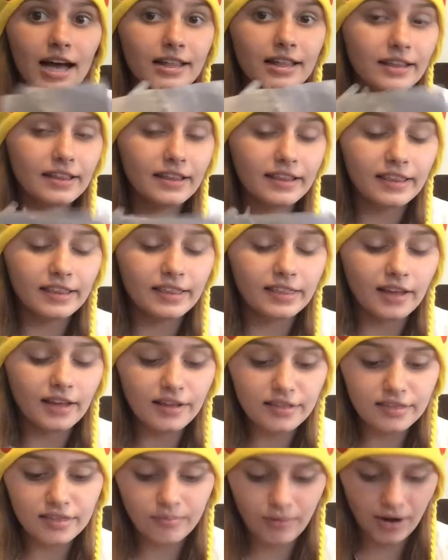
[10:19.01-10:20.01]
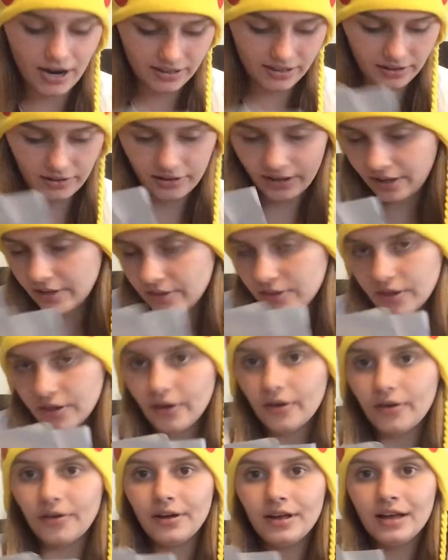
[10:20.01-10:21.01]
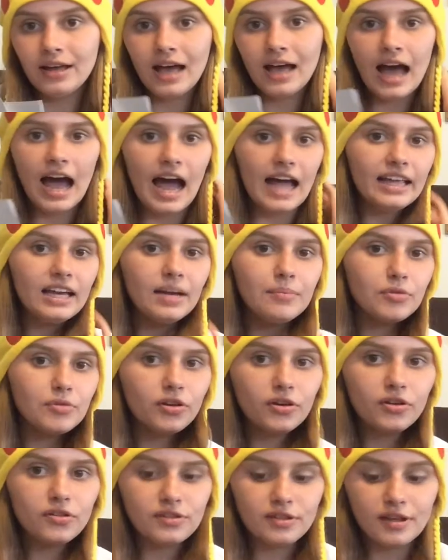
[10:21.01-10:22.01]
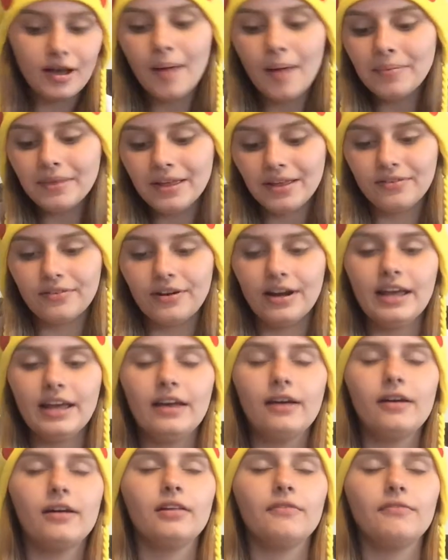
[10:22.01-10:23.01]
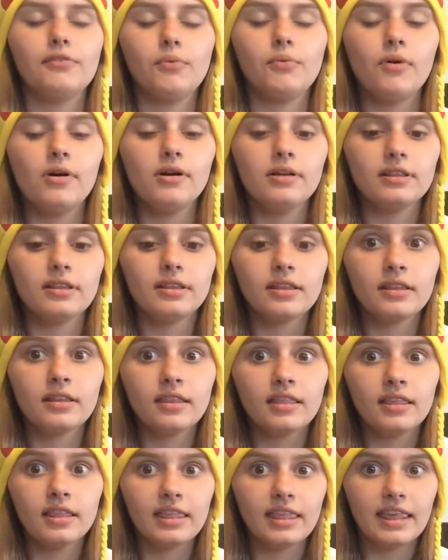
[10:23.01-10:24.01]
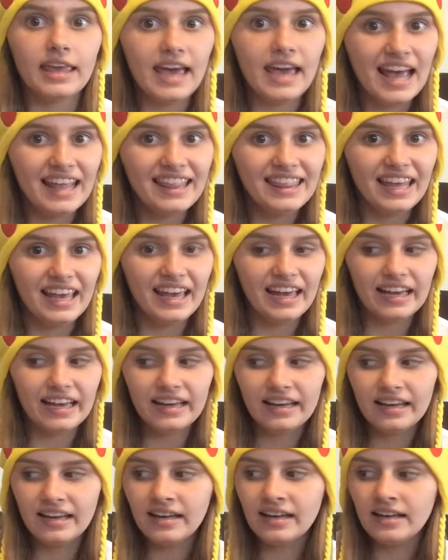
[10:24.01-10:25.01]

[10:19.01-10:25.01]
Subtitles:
This isn't done, surprisingly. So I think I'm just gonna stop this right here, and if you want the ending,